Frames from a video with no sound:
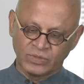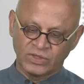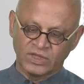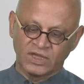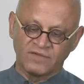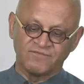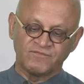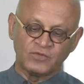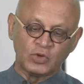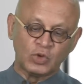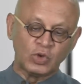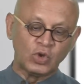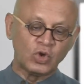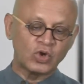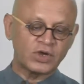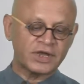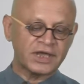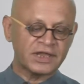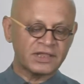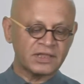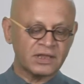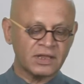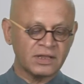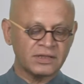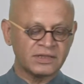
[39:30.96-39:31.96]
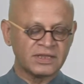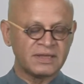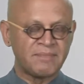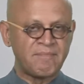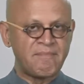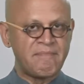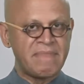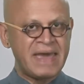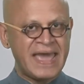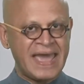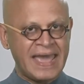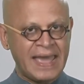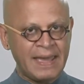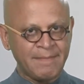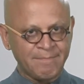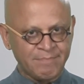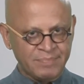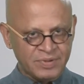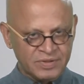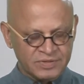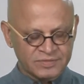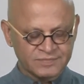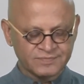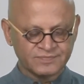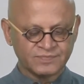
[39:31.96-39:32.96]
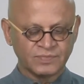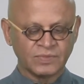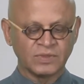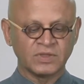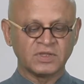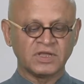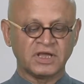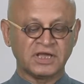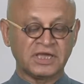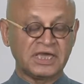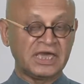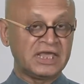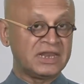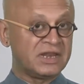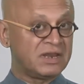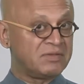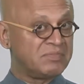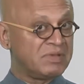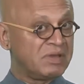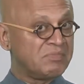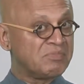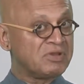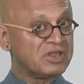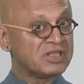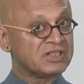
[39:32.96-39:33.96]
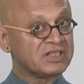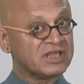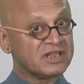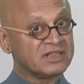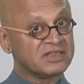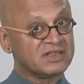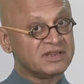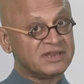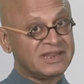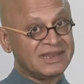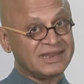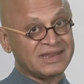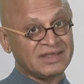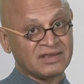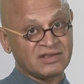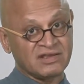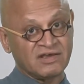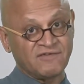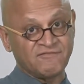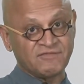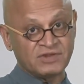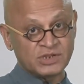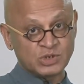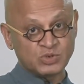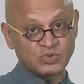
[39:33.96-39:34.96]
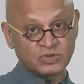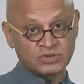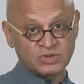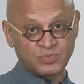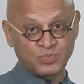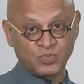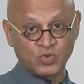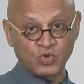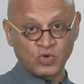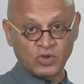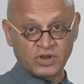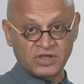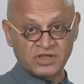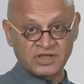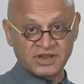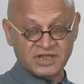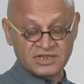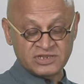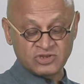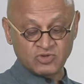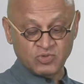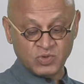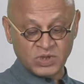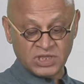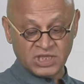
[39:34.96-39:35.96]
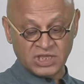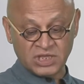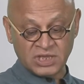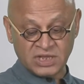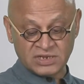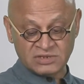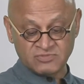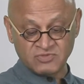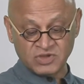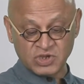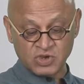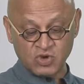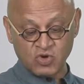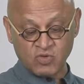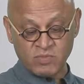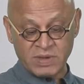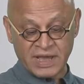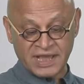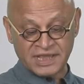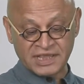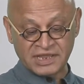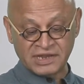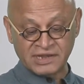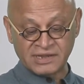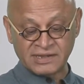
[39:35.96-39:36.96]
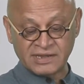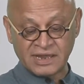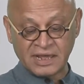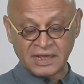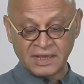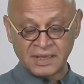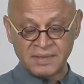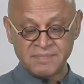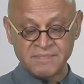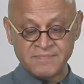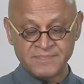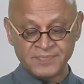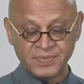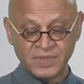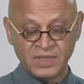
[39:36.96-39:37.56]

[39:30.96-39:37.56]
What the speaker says: If you look at the map, again remembering that the data coverage was poorer as we go back in time,